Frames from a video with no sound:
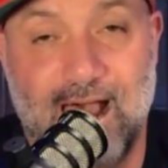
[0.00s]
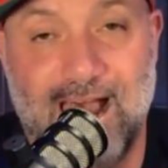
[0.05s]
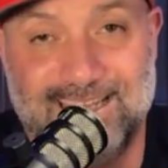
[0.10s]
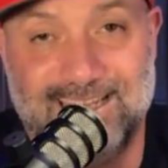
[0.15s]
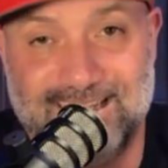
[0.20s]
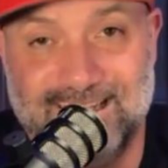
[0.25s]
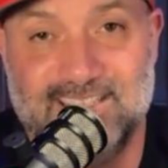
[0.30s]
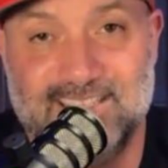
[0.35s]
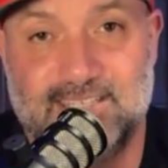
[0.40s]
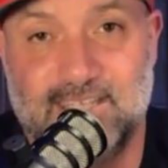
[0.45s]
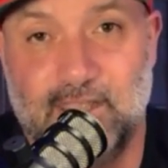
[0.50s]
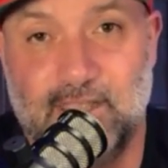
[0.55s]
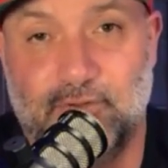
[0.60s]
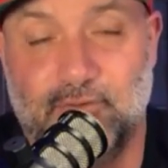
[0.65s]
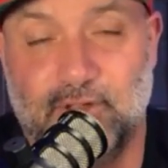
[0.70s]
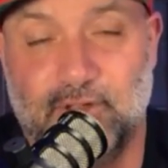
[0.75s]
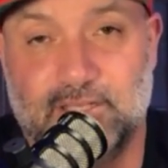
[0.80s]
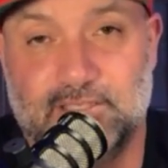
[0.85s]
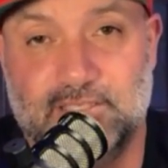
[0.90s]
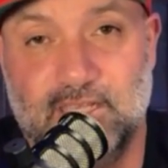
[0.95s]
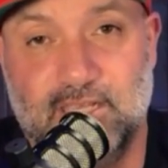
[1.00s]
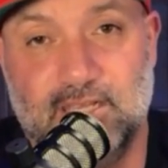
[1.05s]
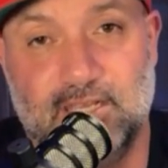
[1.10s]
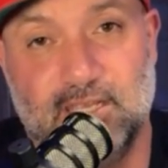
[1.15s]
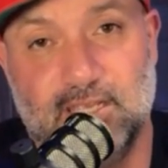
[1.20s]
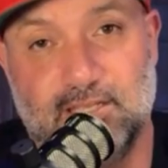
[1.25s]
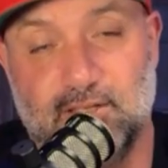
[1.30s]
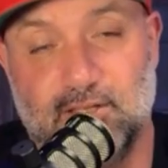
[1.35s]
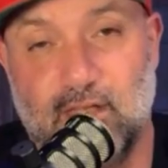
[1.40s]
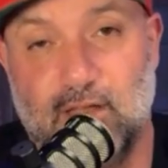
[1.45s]
I didn't take
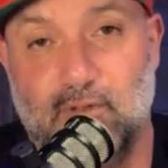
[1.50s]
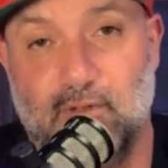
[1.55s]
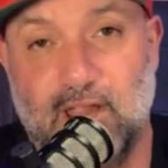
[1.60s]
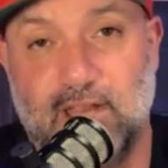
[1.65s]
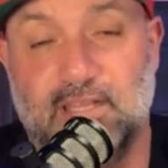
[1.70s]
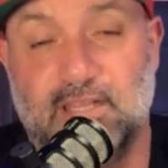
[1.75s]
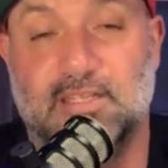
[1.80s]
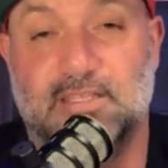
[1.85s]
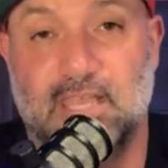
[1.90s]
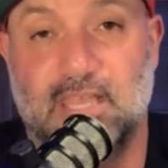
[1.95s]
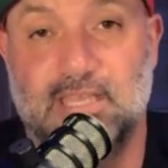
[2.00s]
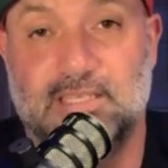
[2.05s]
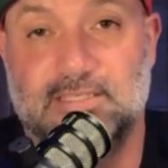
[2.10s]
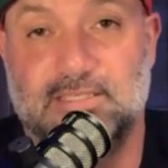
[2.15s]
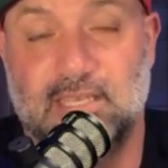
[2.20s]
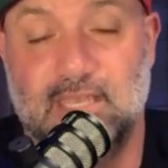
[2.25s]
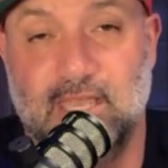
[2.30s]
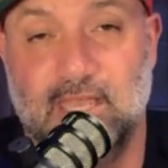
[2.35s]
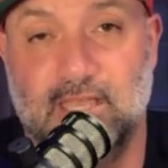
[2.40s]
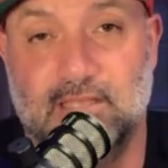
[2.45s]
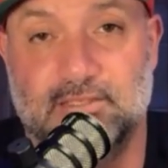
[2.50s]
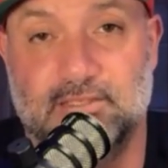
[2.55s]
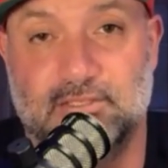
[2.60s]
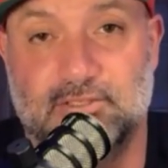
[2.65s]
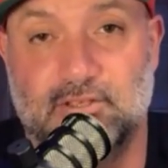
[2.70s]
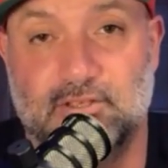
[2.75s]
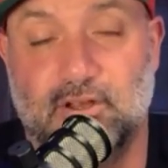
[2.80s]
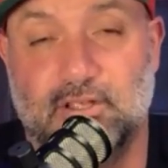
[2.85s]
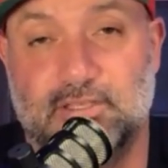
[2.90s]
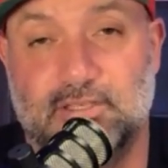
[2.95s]
creatine until I ran into Tasty Gains
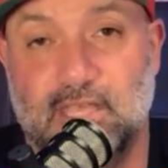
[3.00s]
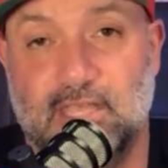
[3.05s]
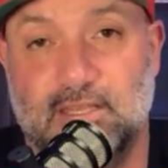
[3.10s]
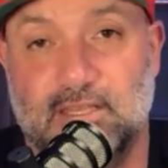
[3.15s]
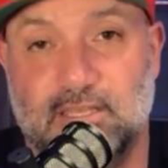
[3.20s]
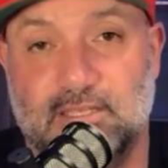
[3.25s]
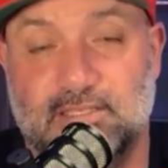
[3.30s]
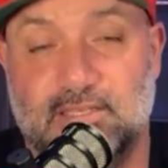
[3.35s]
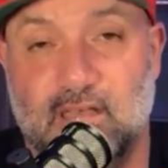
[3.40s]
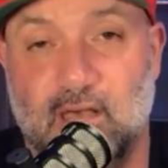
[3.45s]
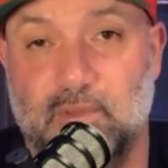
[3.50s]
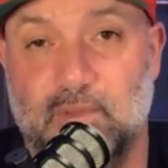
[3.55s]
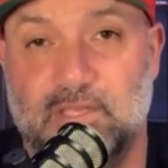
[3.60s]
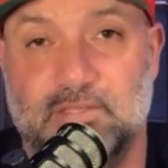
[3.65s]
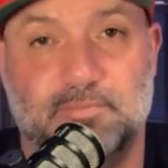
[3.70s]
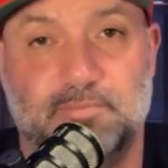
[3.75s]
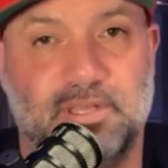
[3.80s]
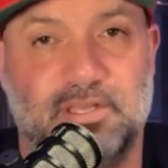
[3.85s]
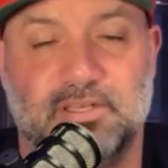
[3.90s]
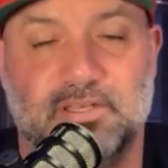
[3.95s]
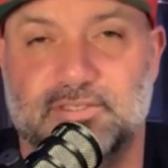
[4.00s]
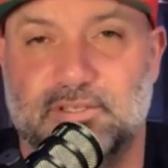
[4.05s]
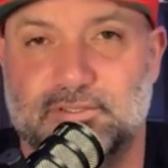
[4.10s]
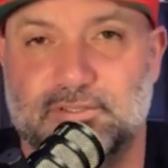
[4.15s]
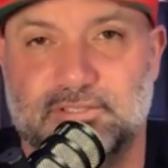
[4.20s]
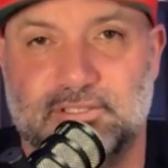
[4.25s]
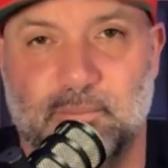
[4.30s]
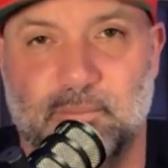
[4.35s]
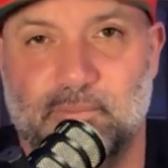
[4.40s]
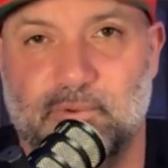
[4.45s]
and started taking these gummies because
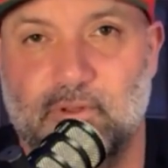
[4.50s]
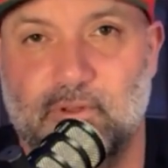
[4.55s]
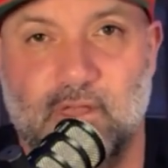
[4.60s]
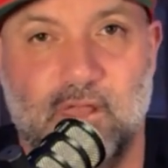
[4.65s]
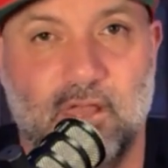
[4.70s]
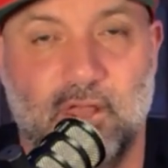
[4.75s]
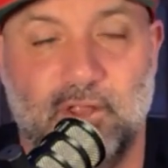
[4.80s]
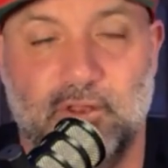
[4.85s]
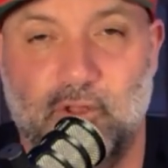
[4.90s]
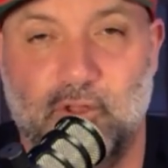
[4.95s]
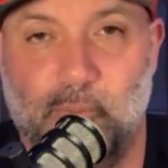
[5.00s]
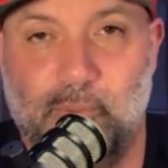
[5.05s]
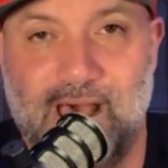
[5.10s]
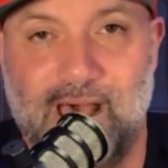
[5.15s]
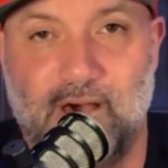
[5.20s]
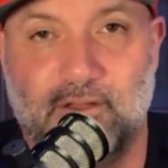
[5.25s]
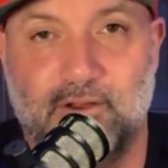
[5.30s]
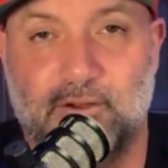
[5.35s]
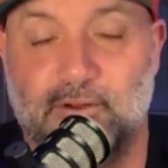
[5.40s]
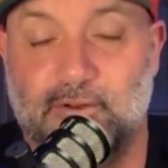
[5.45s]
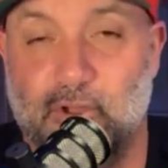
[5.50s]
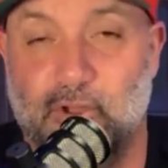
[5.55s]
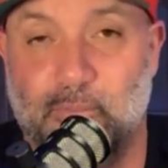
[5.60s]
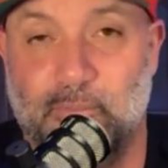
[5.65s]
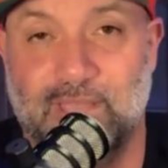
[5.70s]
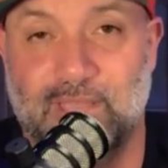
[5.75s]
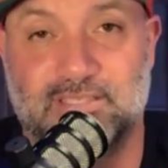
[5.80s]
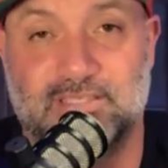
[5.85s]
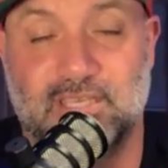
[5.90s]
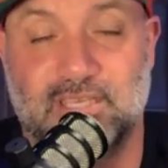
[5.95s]
they're simple. No powder, no
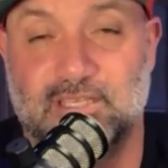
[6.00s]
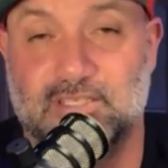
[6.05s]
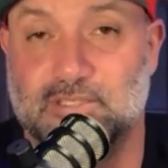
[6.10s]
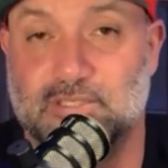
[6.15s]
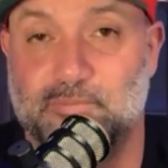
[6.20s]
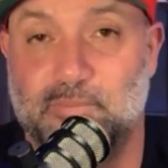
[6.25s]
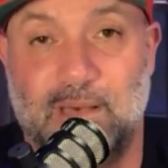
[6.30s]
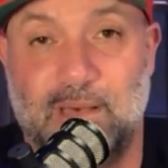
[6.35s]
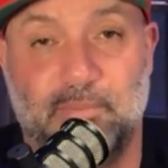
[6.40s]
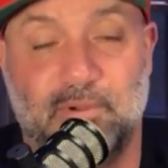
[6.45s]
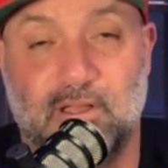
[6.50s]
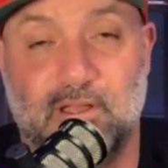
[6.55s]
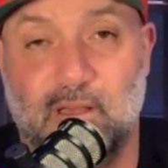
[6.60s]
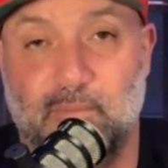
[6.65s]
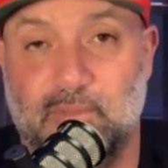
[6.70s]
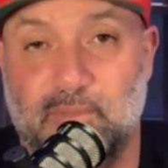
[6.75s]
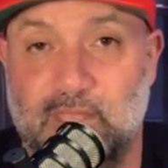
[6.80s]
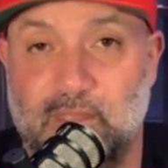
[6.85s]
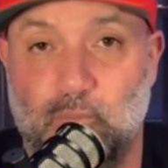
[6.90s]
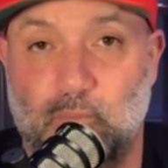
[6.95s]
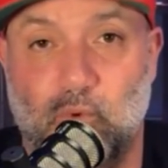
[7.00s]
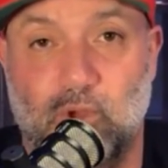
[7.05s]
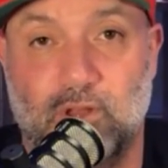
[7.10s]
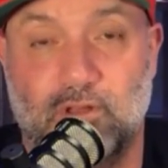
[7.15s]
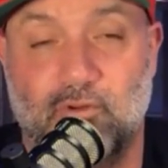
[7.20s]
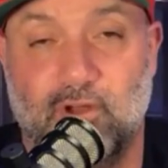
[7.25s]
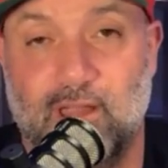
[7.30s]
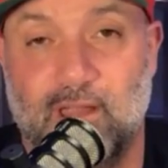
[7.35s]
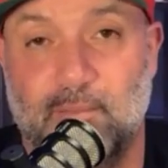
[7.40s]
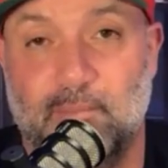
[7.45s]
mixing, just pop a gummy in,
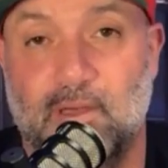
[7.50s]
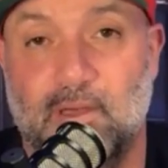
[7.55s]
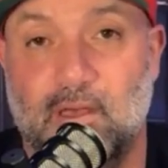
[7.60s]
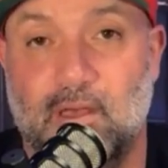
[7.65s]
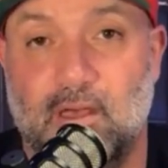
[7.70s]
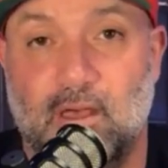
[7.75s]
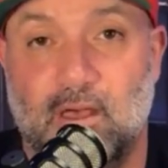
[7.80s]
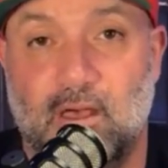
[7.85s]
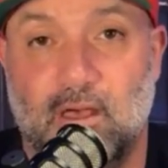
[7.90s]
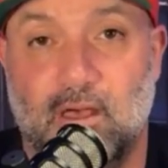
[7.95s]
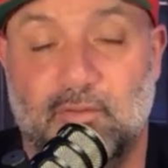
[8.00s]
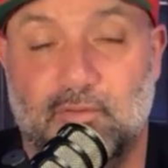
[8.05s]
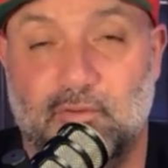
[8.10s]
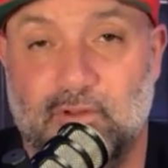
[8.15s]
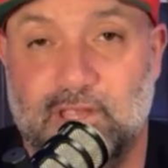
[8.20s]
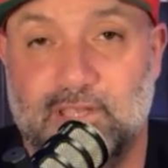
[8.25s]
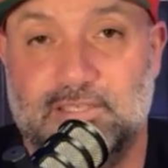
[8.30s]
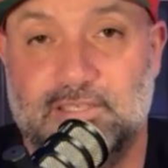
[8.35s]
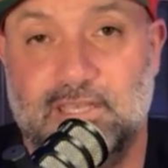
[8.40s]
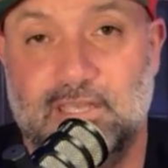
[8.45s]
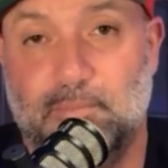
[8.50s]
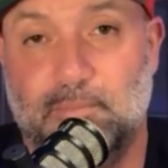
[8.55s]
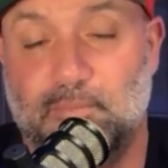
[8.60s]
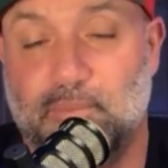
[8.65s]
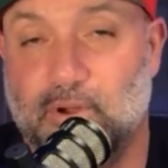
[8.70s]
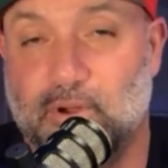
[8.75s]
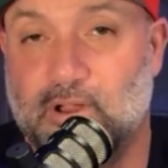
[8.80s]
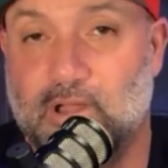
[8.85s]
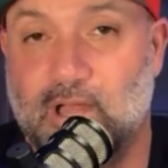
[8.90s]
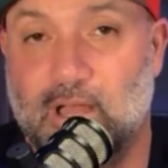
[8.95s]
1 gram of
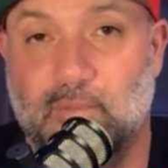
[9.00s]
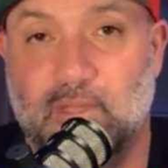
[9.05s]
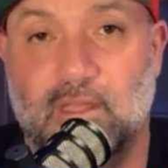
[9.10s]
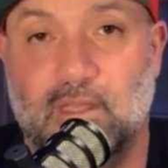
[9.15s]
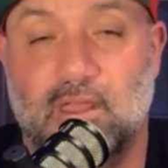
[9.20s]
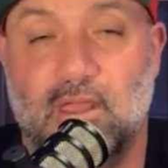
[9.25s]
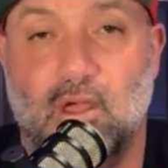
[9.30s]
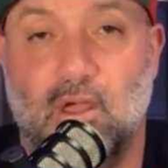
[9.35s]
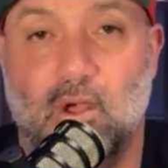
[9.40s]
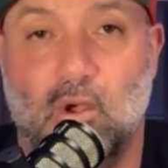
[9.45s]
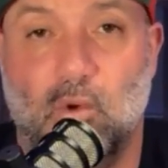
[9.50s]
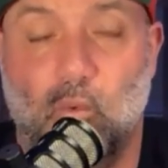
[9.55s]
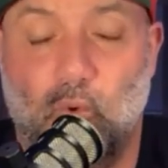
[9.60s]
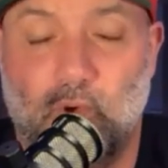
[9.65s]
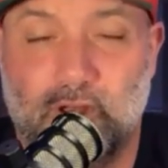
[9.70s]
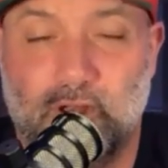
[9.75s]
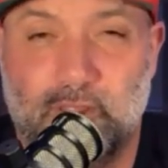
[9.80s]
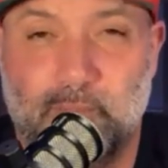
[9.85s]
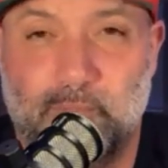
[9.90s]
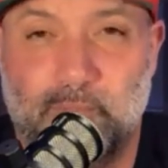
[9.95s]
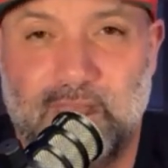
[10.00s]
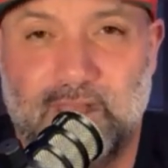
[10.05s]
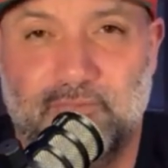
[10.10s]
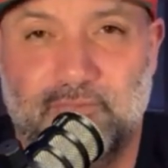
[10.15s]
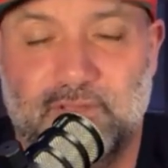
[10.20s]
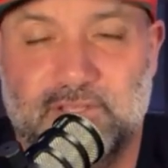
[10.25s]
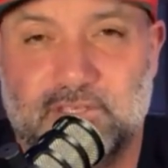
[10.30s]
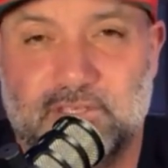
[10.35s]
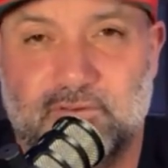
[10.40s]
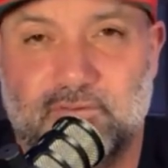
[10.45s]
creatine per gummy. What are the
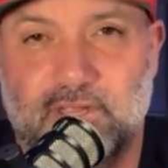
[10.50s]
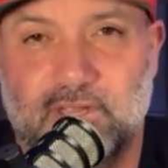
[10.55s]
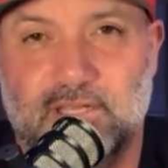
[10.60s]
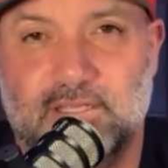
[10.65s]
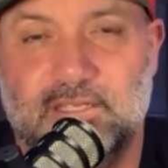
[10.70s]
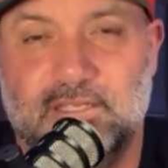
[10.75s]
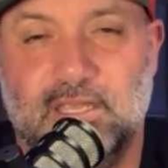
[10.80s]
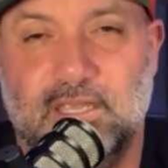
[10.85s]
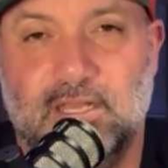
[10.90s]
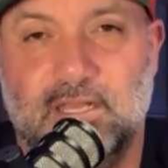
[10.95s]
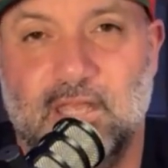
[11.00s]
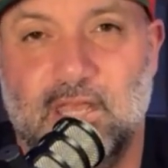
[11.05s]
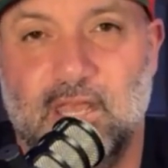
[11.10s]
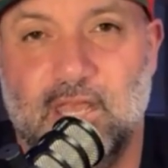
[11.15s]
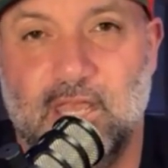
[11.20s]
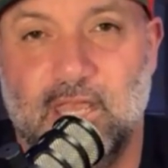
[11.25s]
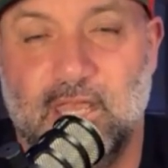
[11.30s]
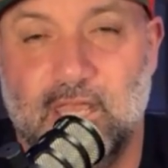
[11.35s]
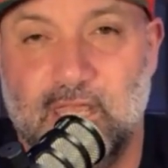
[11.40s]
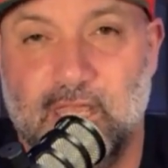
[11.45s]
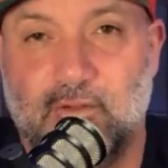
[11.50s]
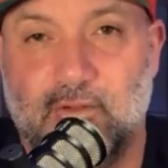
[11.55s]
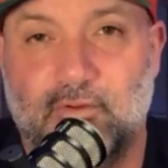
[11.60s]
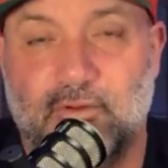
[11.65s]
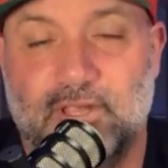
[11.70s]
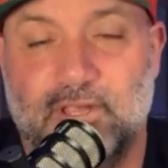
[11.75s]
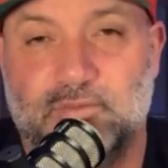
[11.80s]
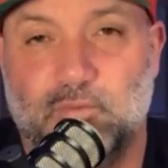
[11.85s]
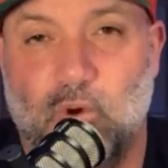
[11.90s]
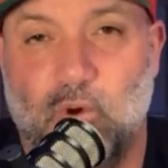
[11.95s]
benefits of creatine?
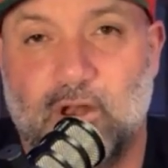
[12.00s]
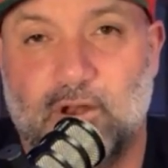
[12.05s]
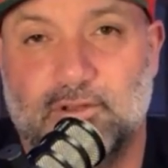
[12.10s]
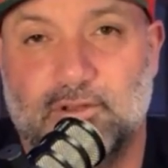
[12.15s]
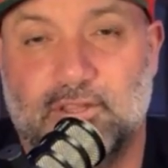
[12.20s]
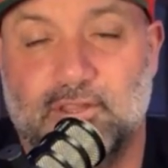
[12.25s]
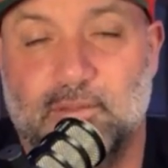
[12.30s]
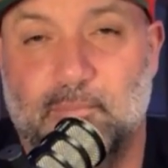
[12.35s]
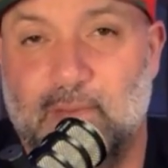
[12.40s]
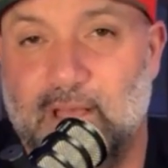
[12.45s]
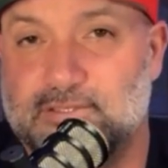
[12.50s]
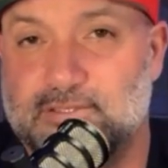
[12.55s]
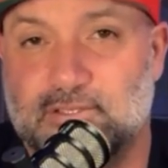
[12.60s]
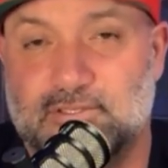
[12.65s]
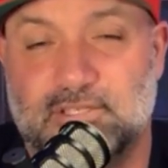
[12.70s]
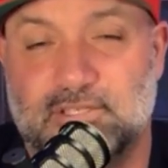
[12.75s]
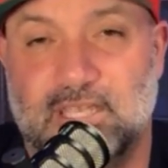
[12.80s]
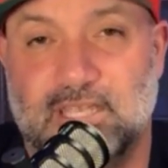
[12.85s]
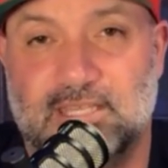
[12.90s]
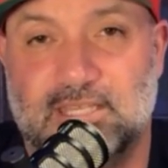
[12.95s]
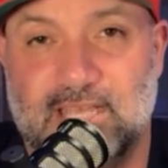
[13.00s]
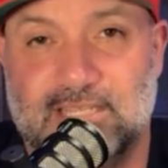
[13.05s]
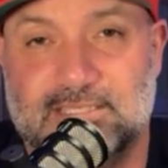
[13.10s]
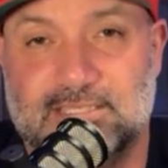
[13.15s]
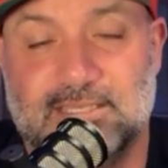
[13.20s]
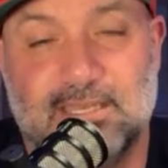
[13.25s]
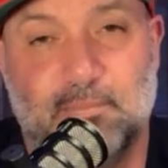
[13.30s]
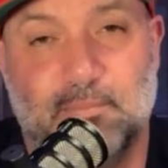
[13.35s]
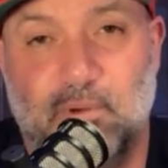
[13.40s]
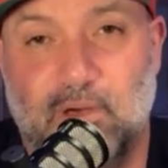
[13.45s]
Increase water to the muscles to get that
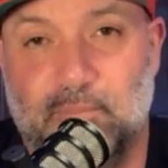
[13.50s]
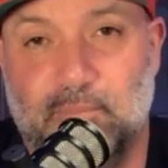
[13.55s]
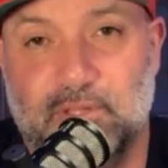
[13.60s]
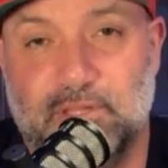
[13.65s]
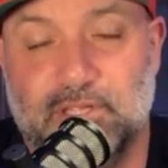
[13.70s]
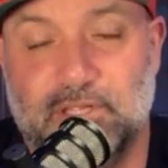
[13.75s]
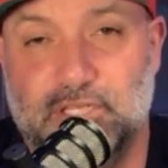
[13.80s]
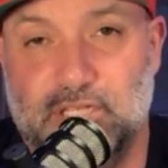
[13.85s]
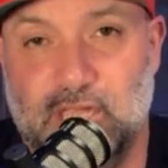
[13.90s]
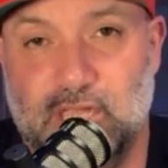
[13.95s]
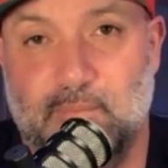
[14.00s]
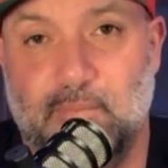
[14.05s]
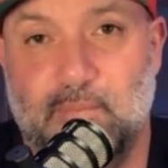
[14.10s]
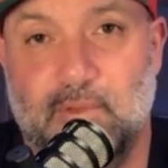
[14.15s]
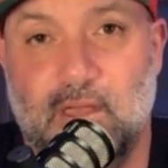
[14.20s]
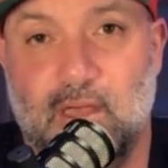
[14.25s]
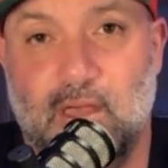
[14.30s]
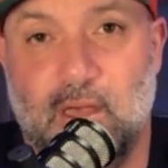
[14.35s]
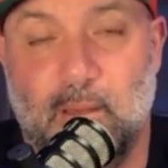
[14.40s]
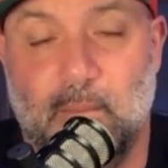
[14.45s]
sick pump in the gym.